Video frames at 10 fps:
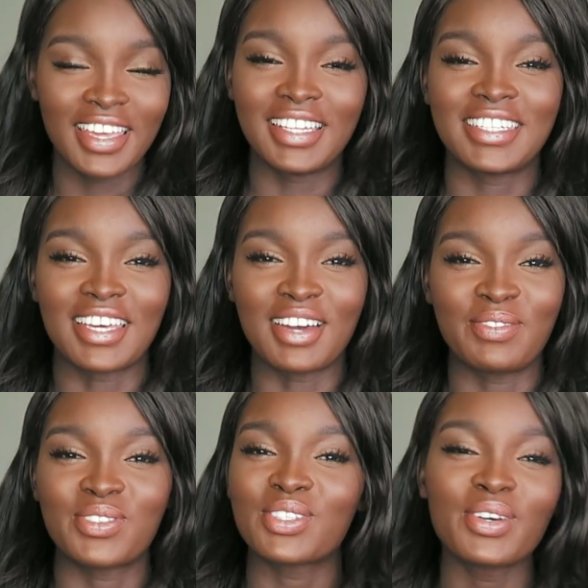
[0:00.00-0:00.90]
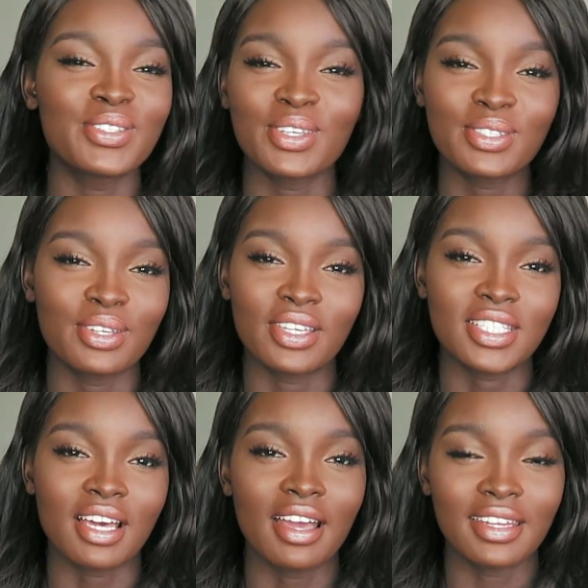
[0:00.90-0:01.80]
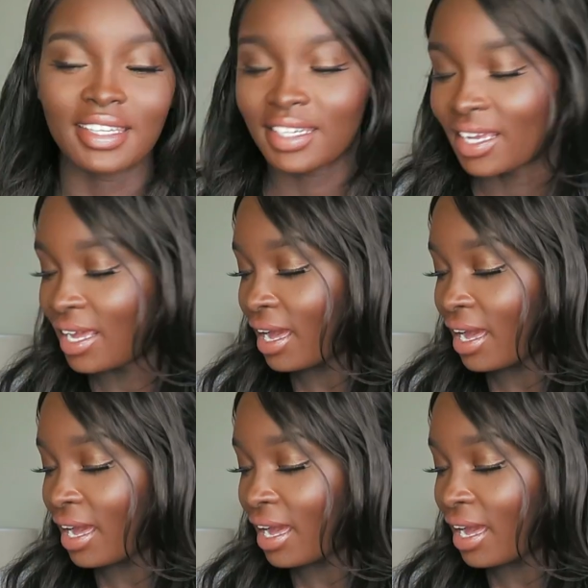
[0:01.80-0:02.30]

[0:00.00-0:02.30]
and I'm so excited.